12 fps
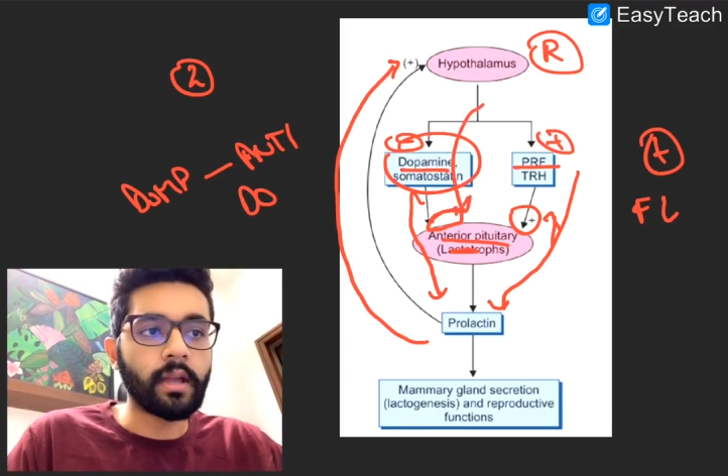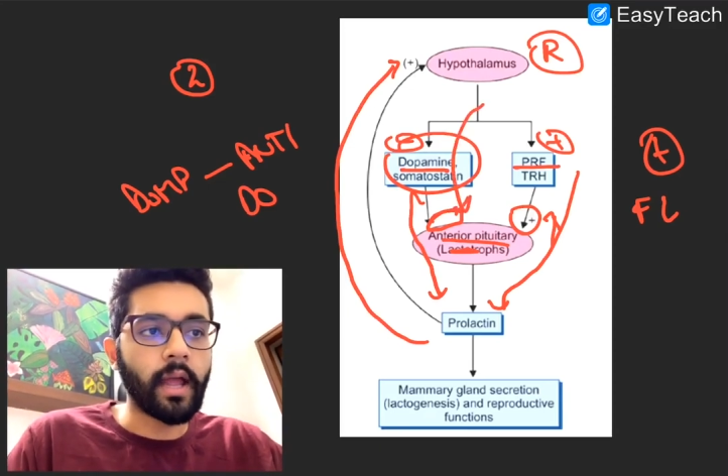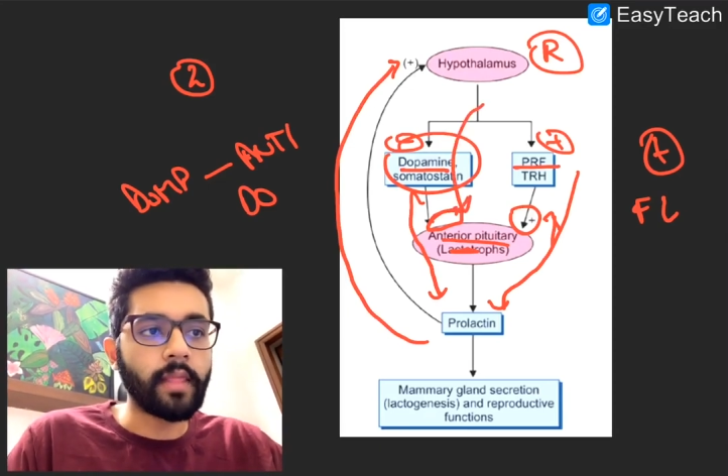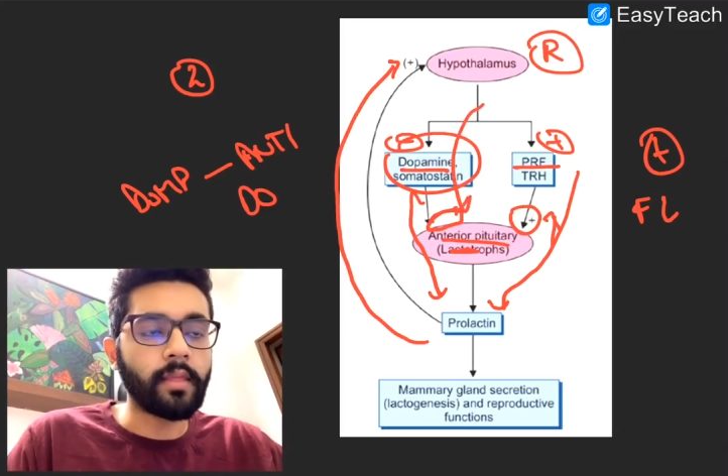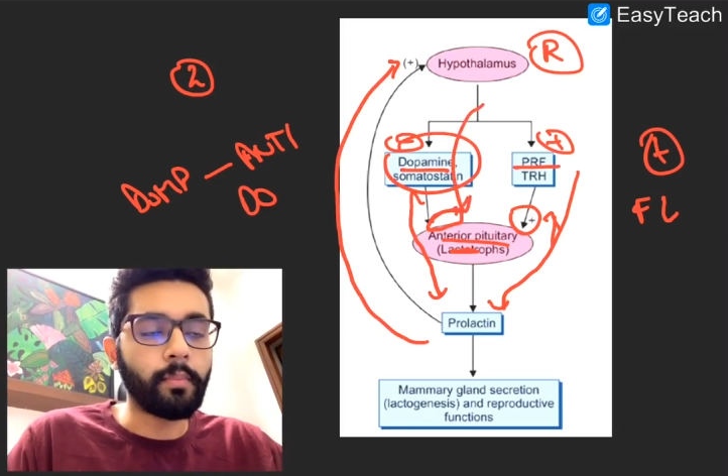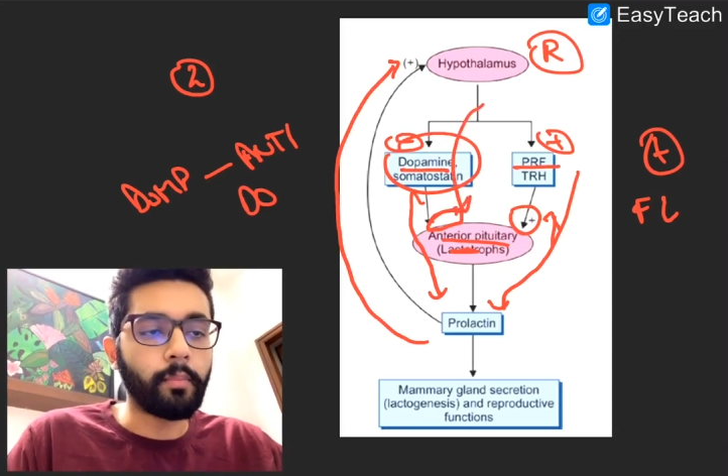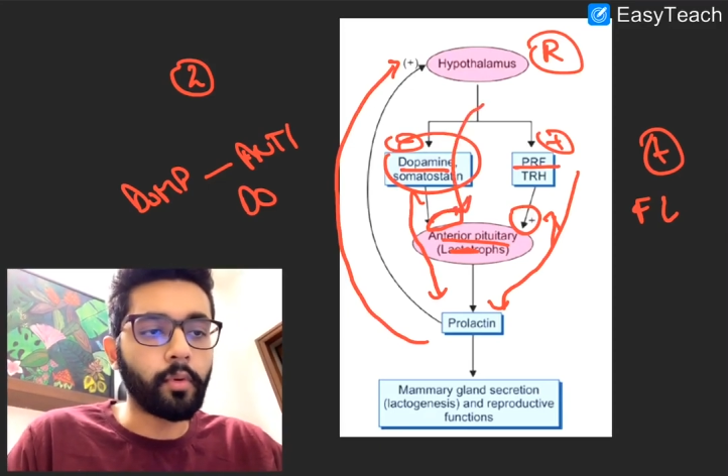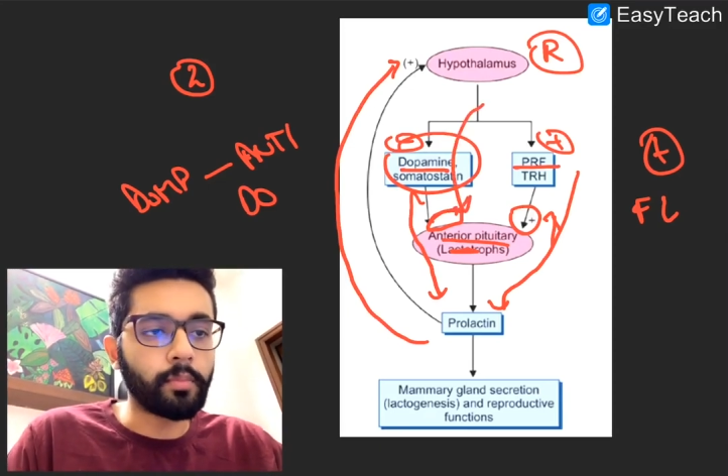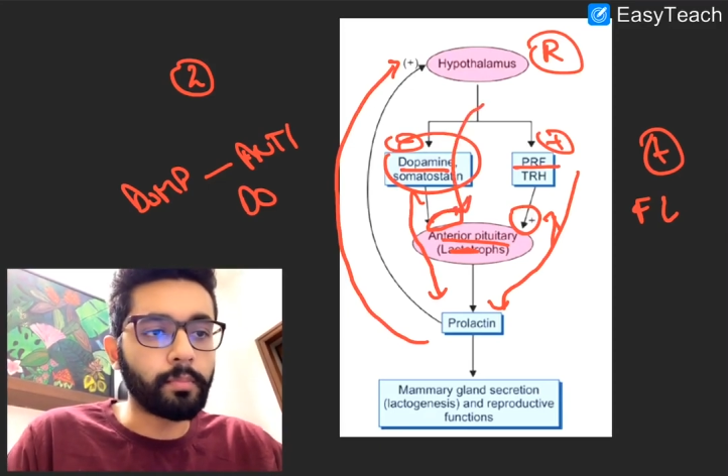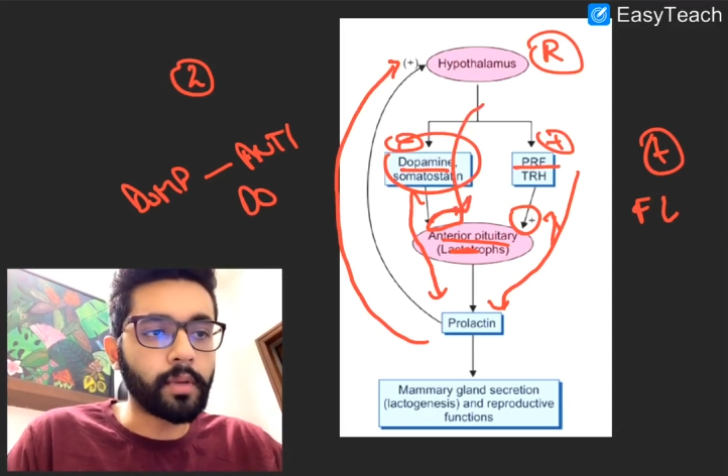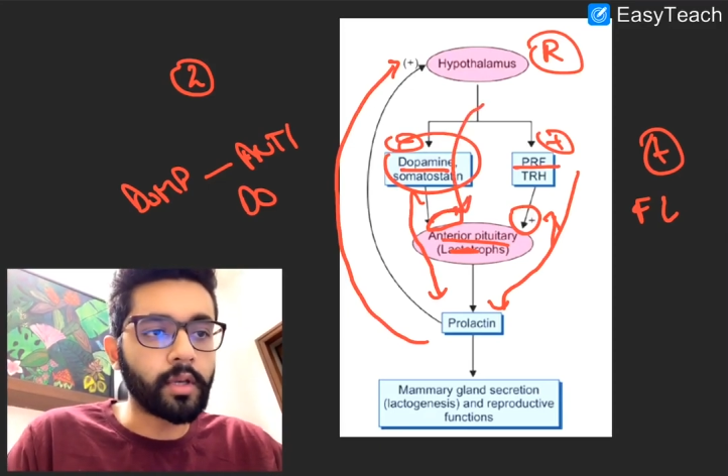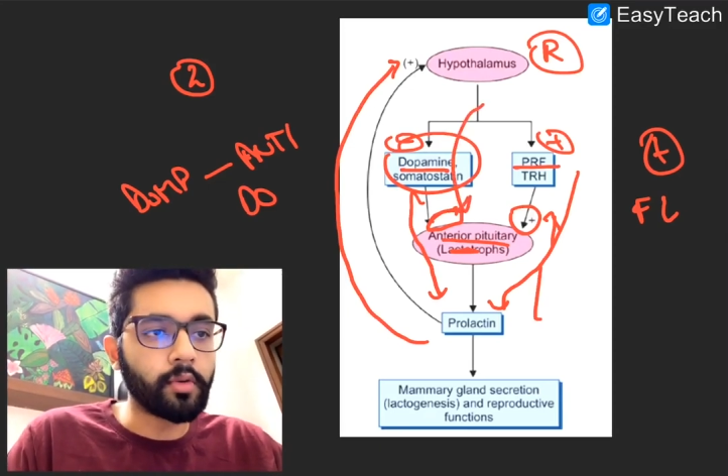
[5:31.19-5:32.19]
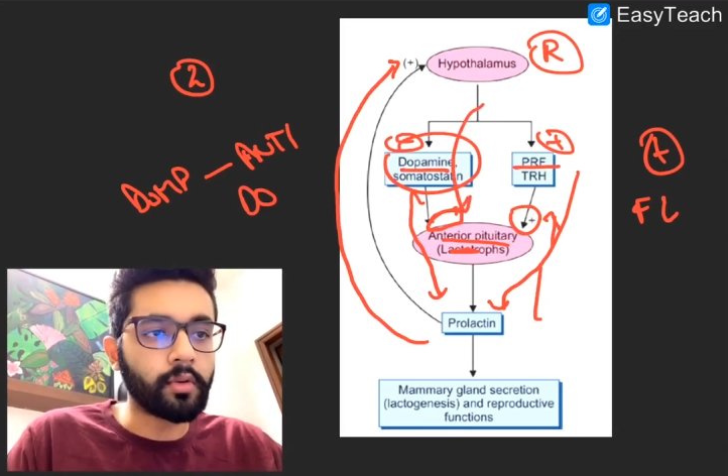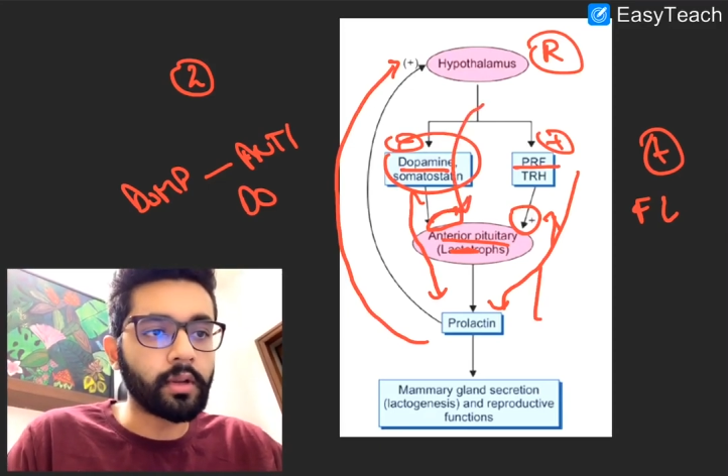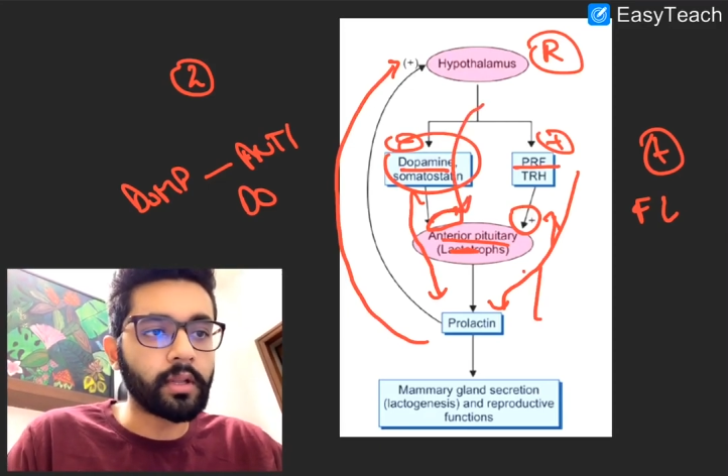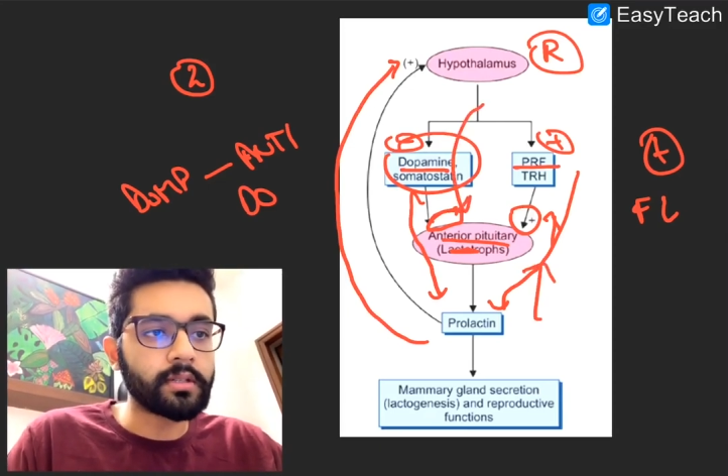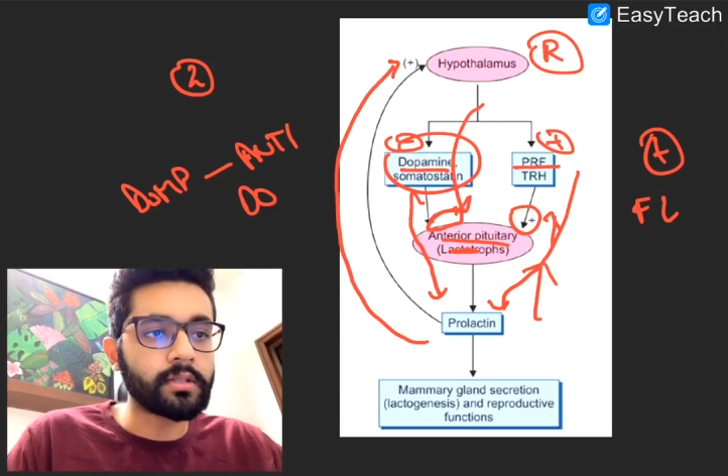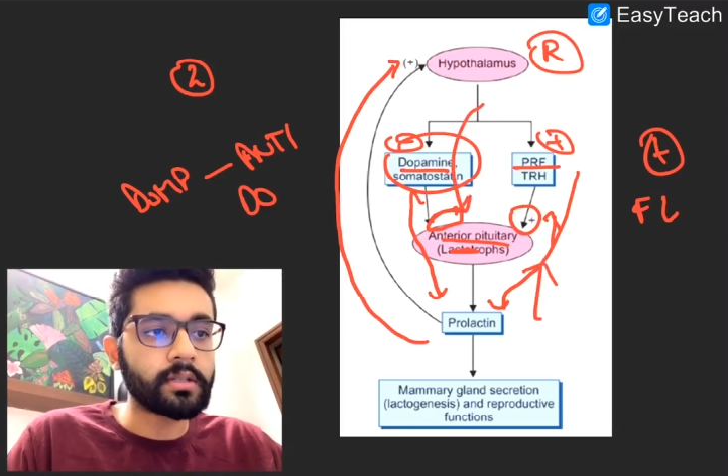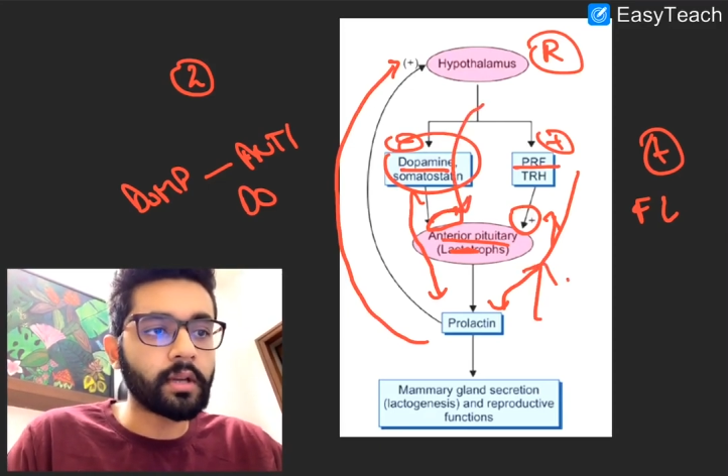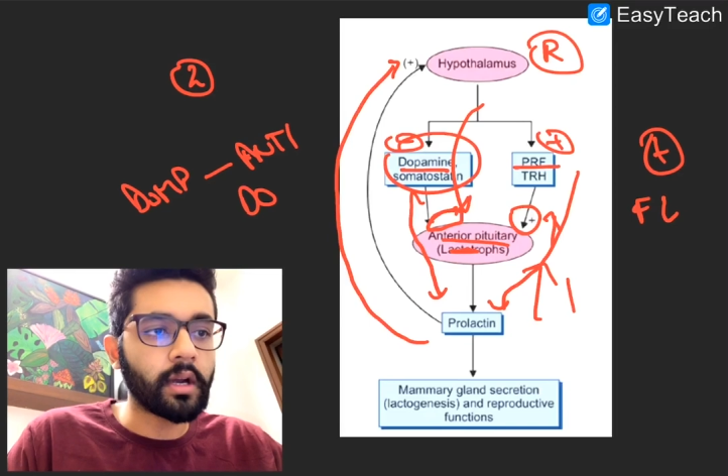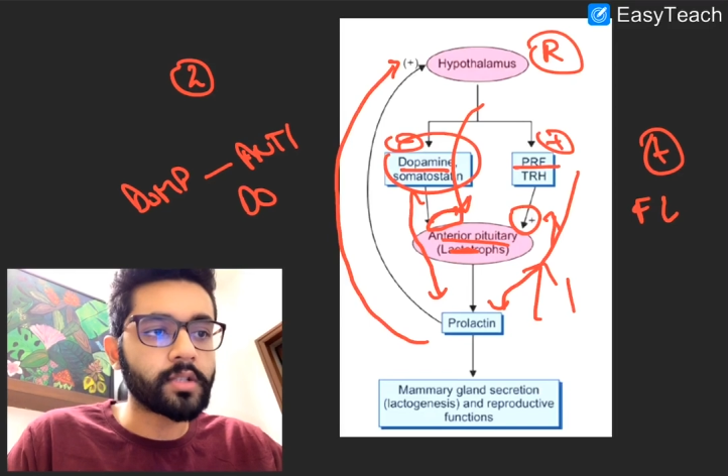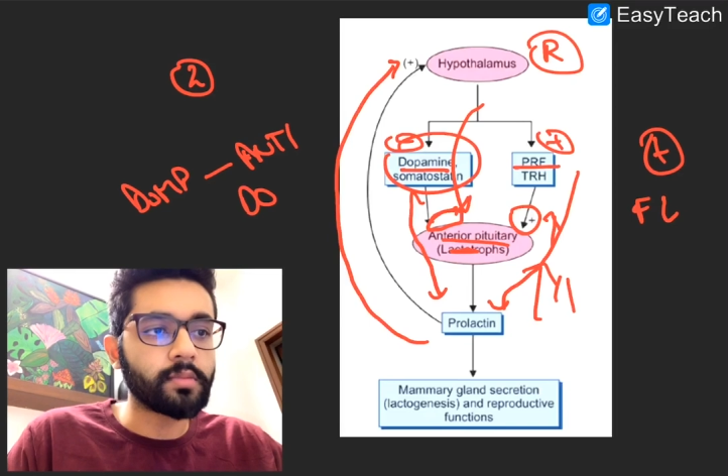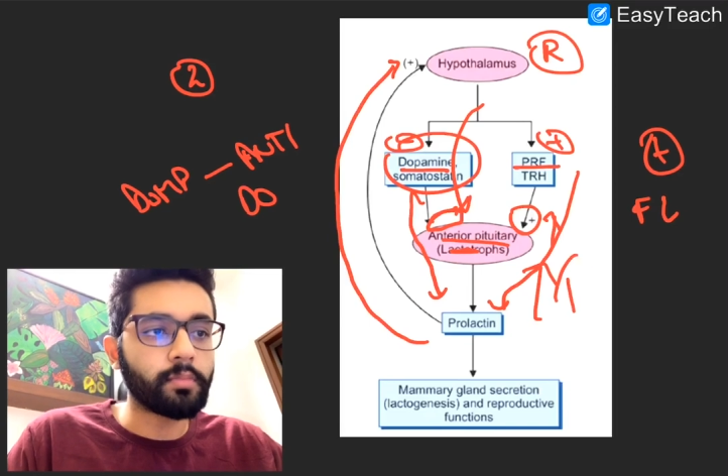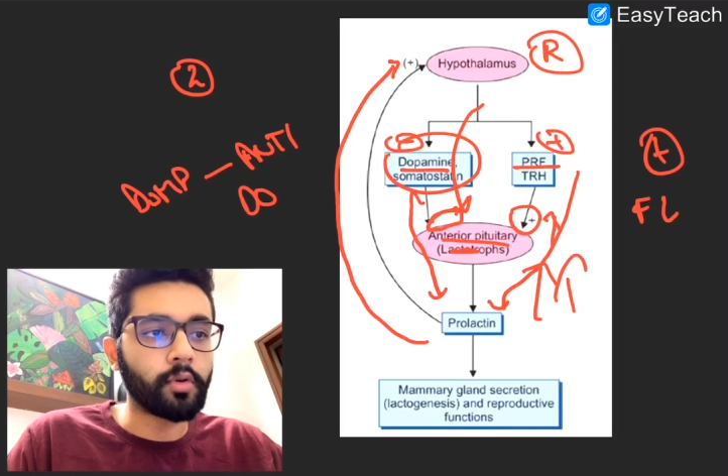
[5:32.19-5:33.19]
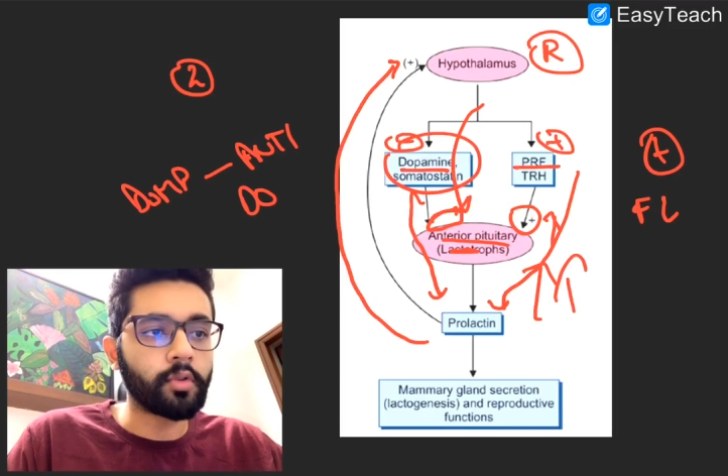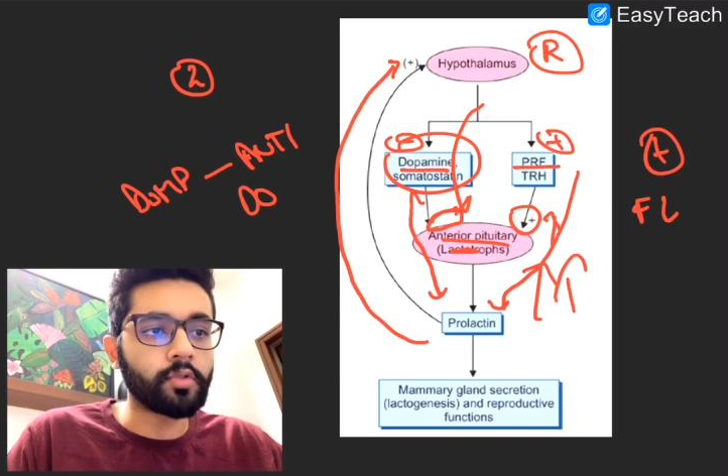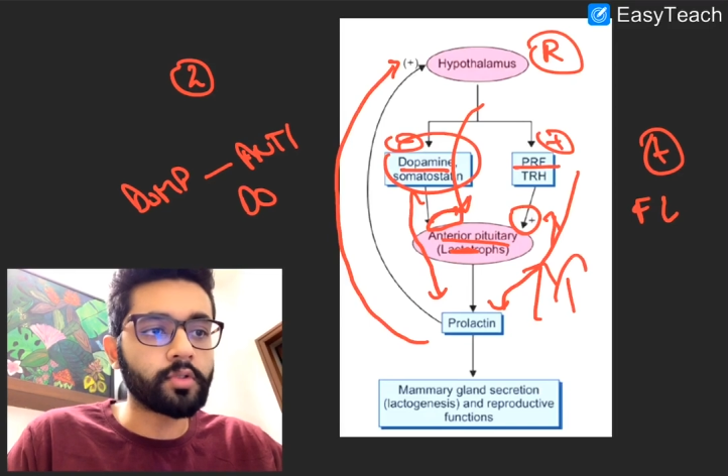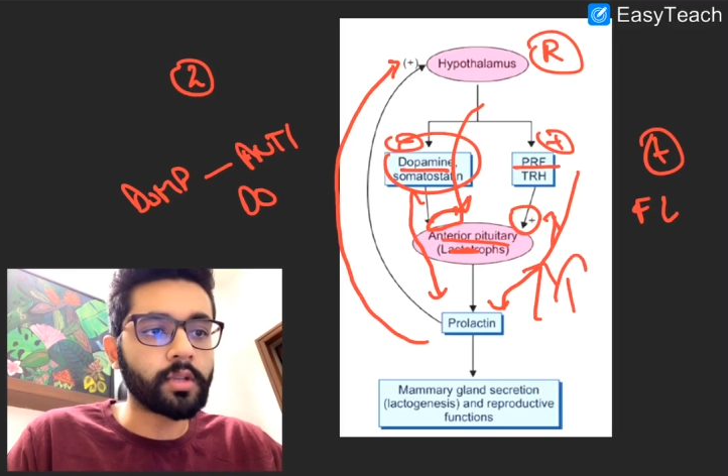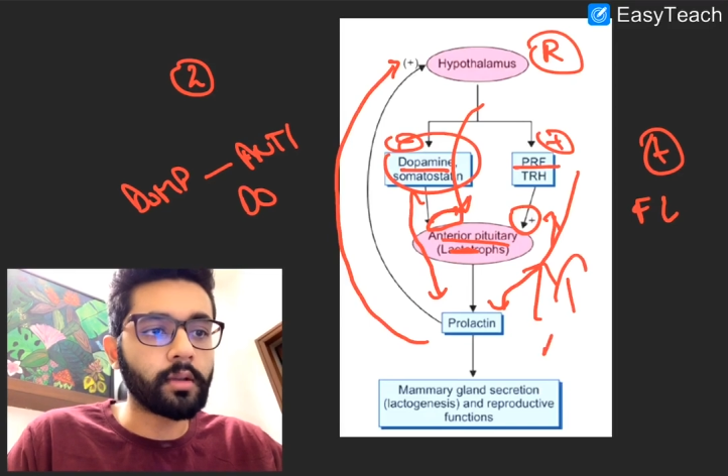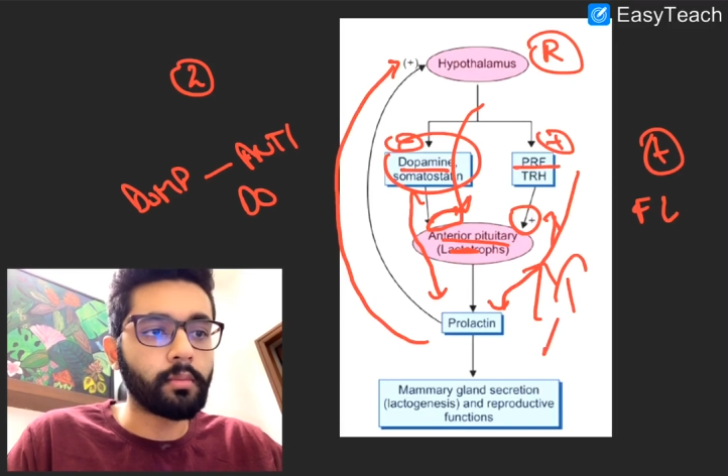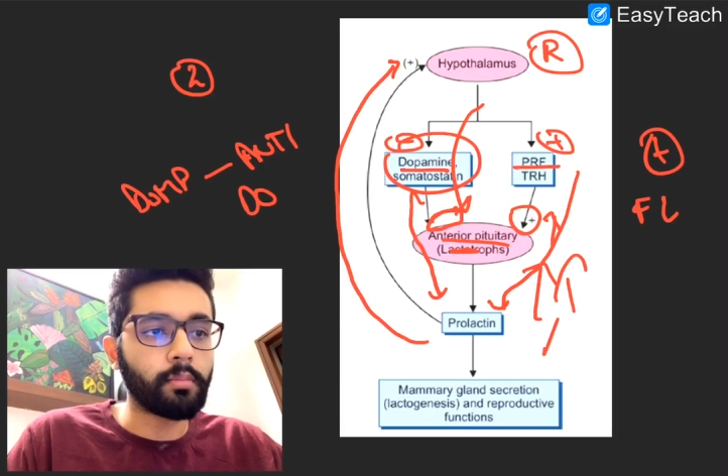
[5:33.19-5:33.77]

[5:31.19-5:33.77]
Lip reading: and the pituitary starts producing